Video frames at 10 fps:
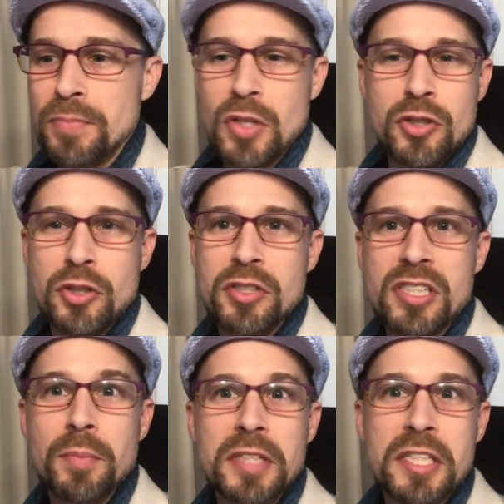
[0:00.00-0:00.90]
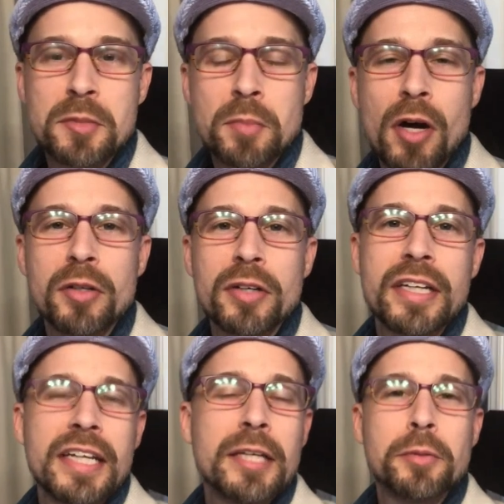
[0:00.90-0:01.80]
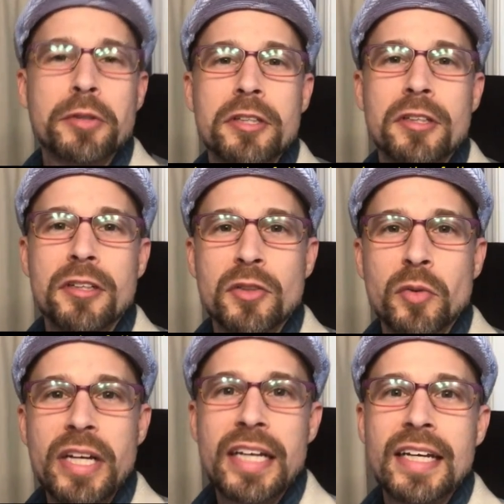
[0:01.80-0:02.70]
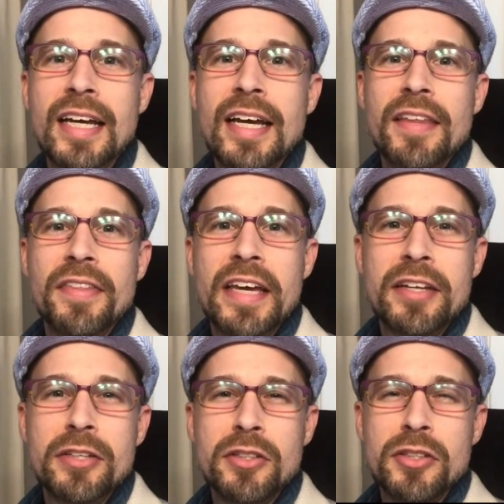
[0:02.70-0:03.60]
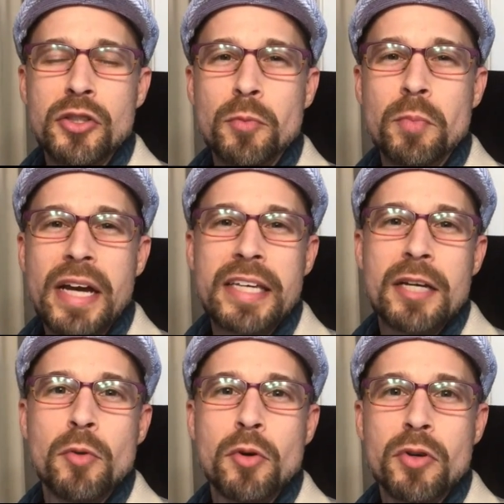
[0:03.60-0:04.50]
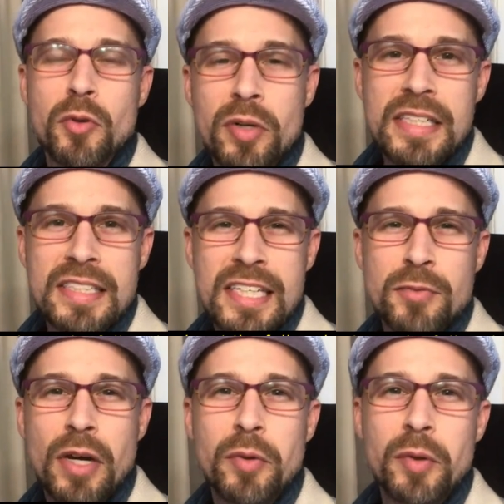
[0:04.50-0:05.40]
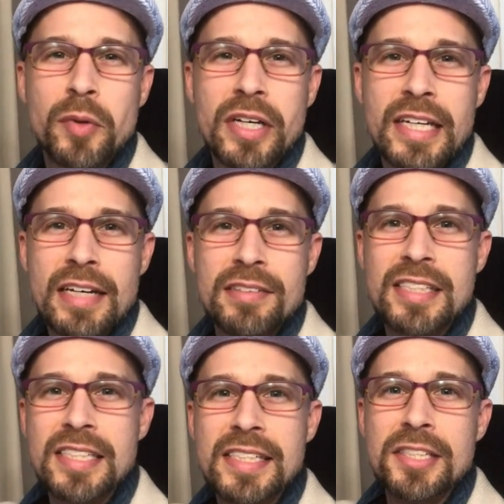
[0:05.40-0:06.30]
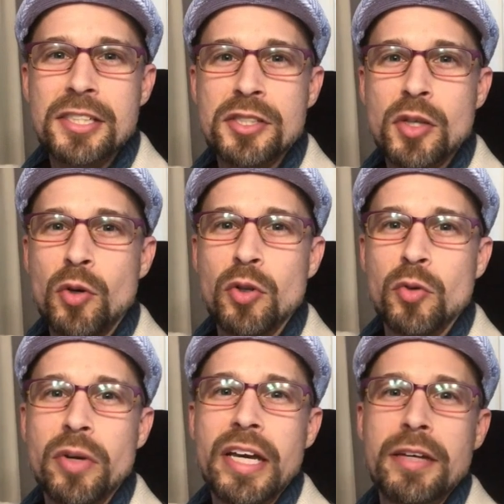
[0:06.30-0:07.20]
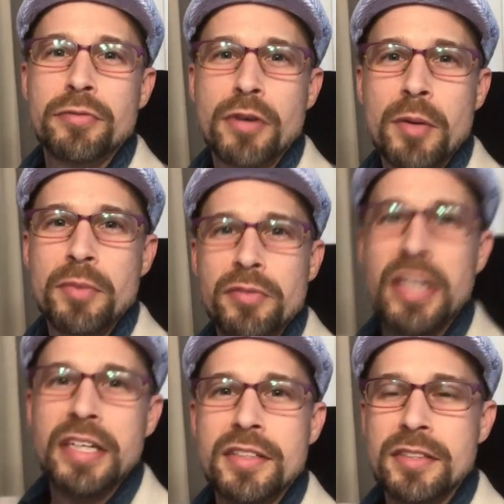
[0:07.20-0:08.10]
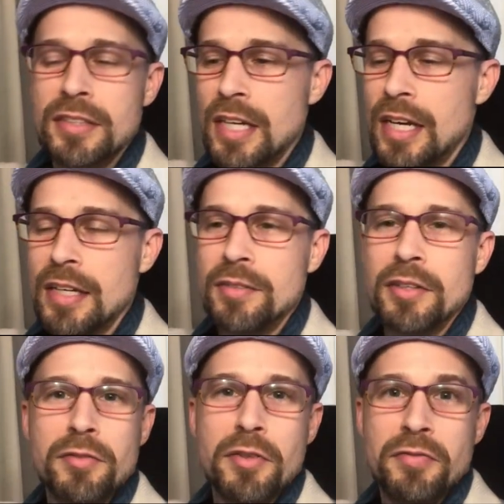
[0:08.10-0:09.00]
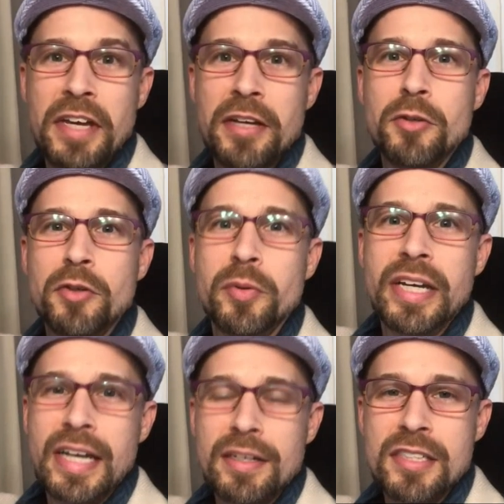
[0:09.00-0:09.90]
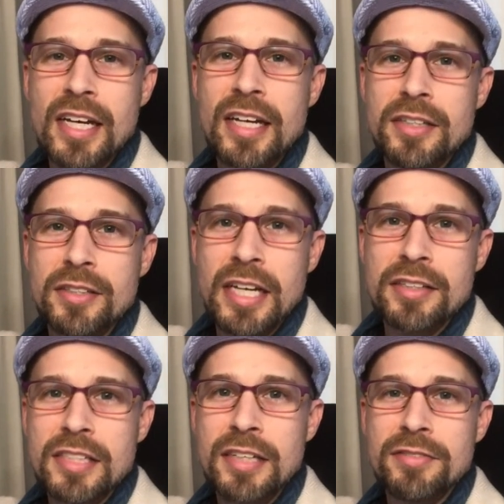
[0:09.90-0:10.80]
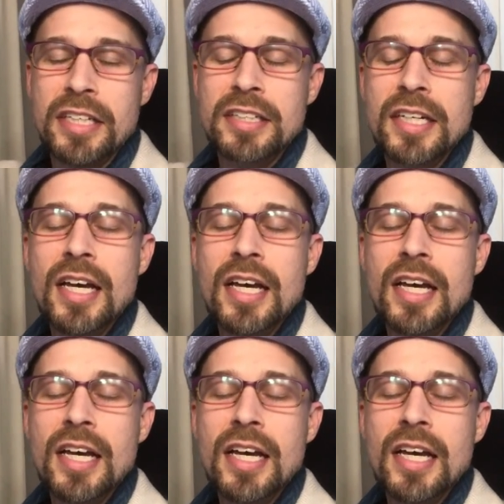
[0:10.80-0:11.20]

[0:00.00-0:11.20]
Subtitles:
to something smaller at any point along the way, then you might get more noise. That's why we wanted to have 6 inches all the way from the vent, the fan all the way outside to the outside vent.